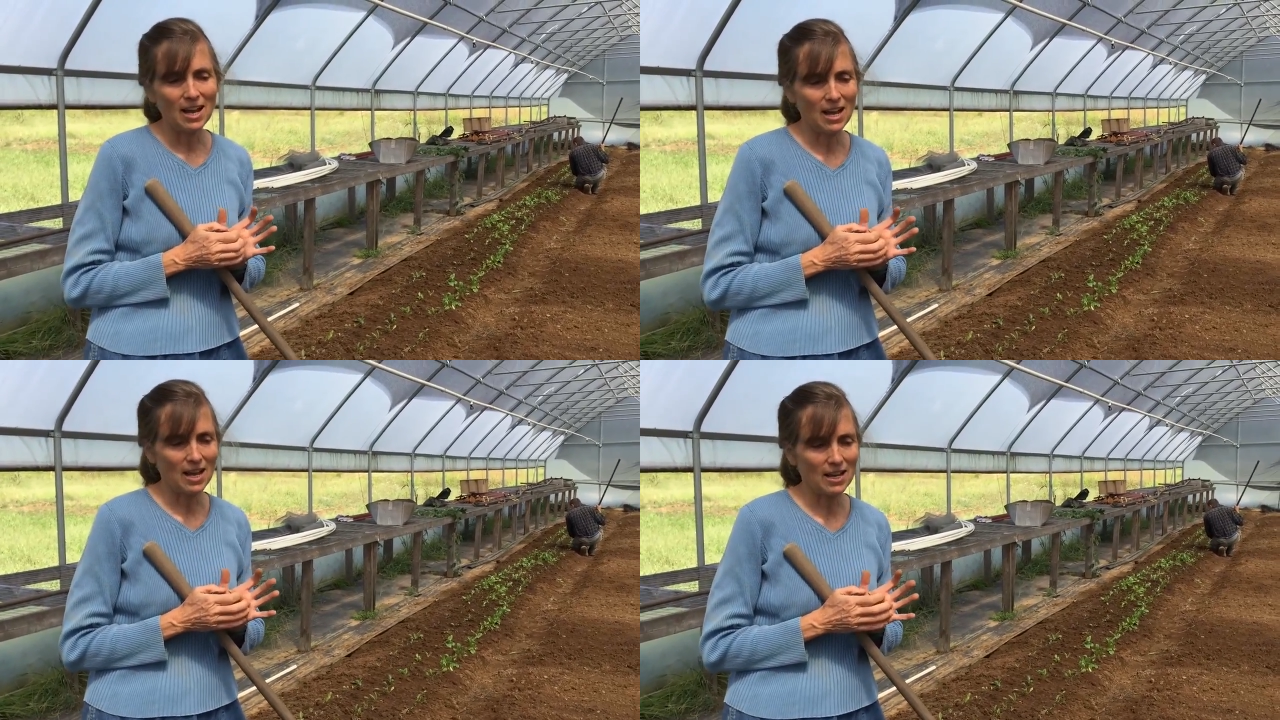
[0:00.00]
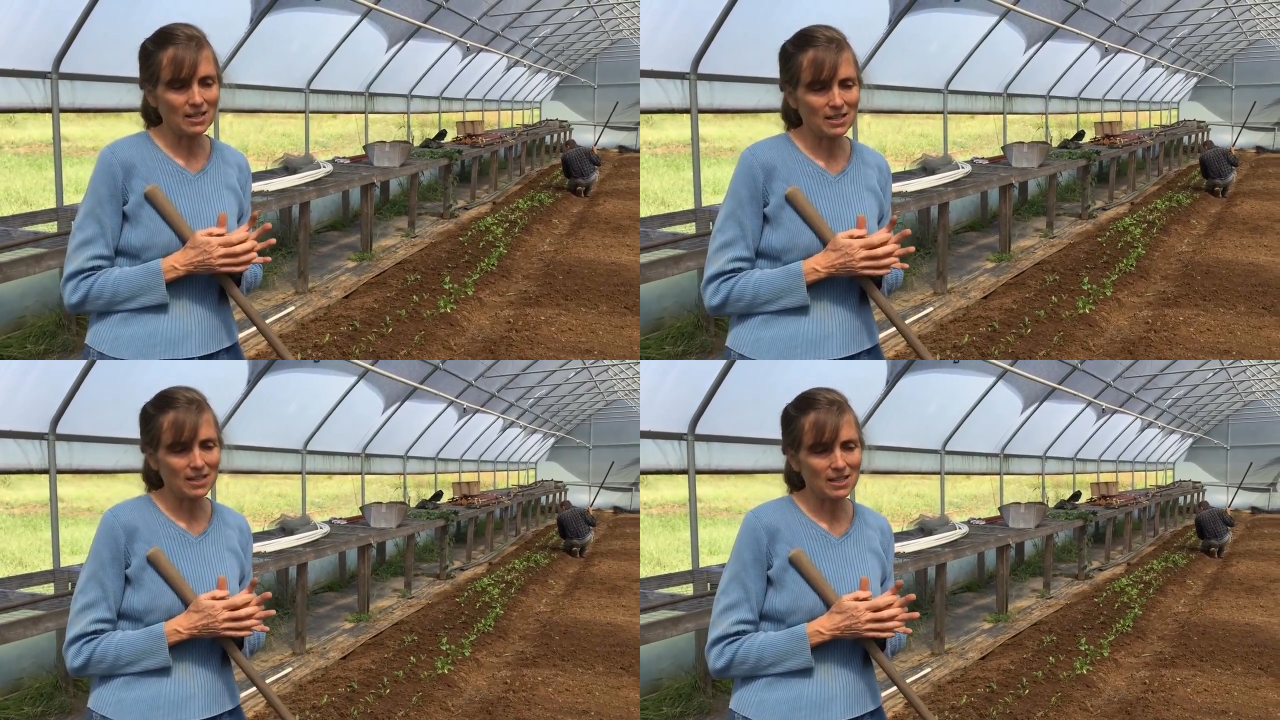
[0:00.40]

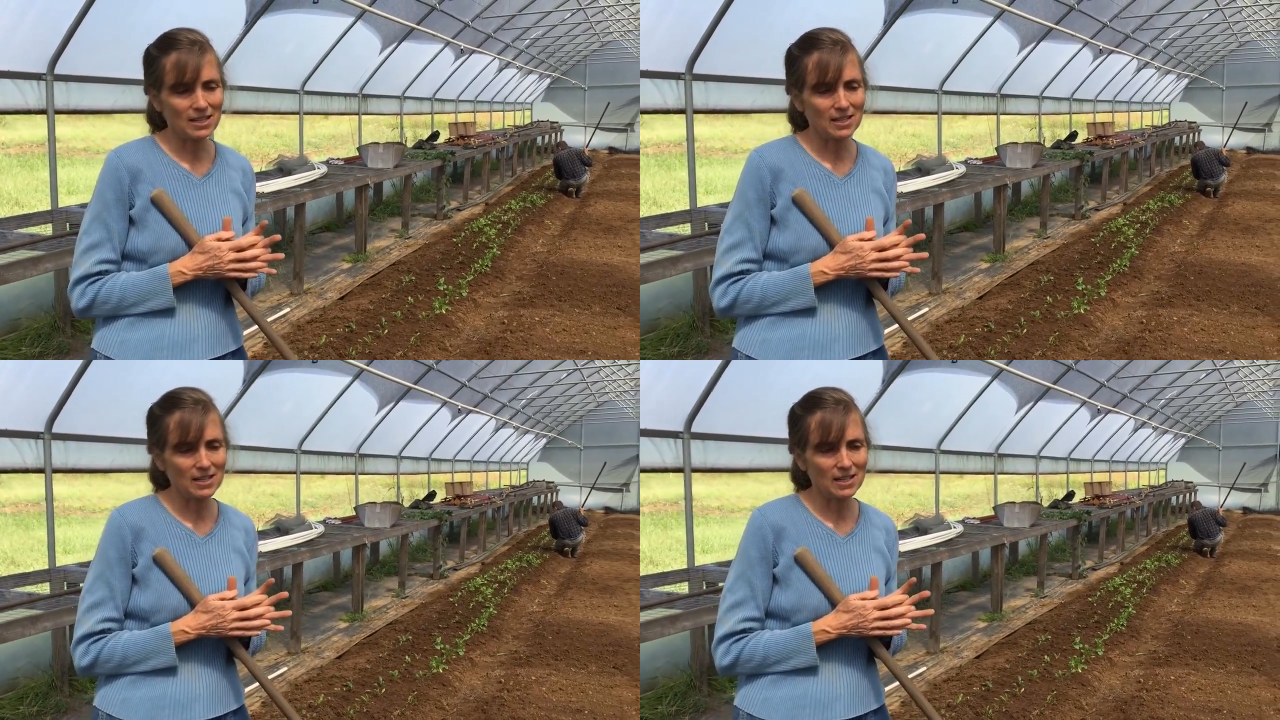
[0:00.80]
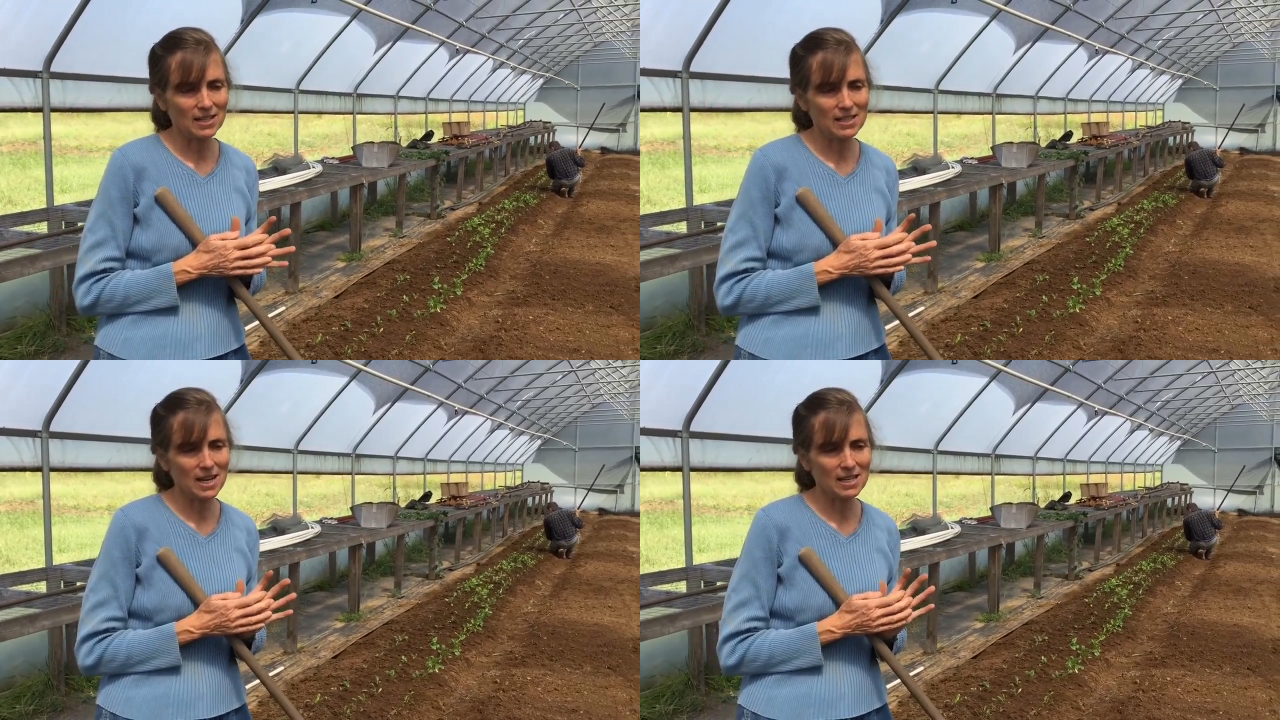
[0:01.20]
And
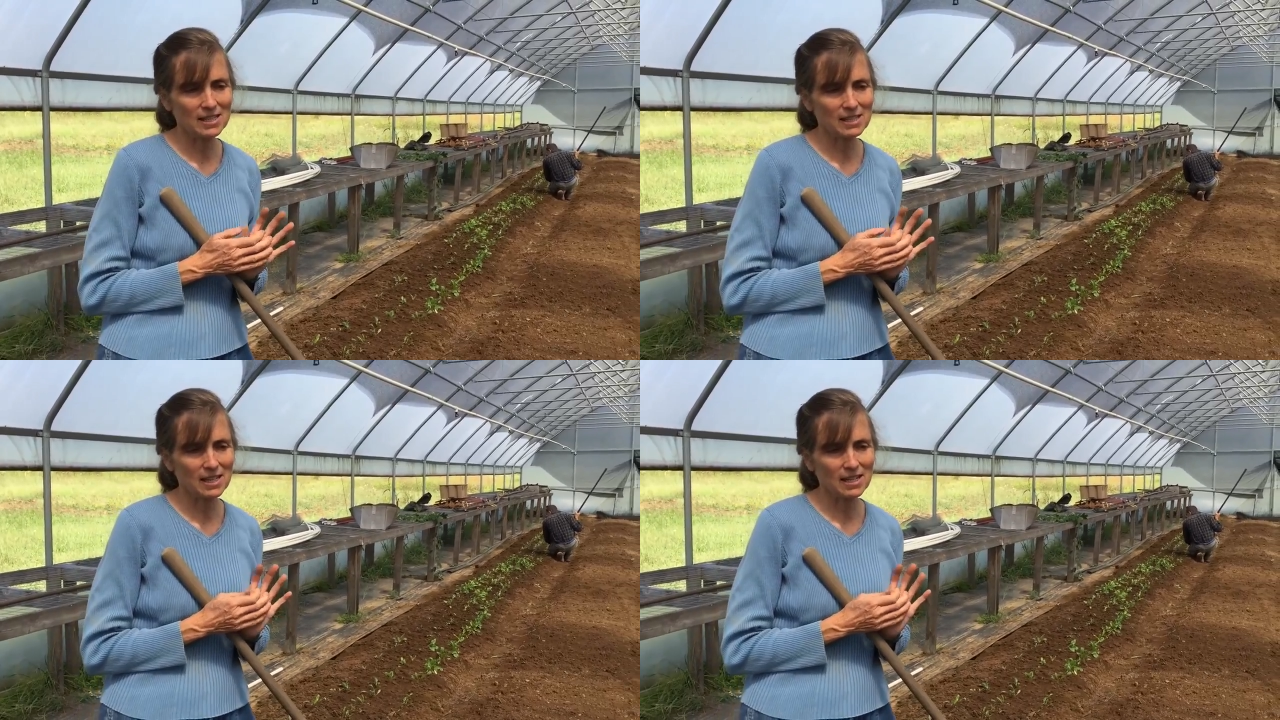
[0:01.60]
it takes,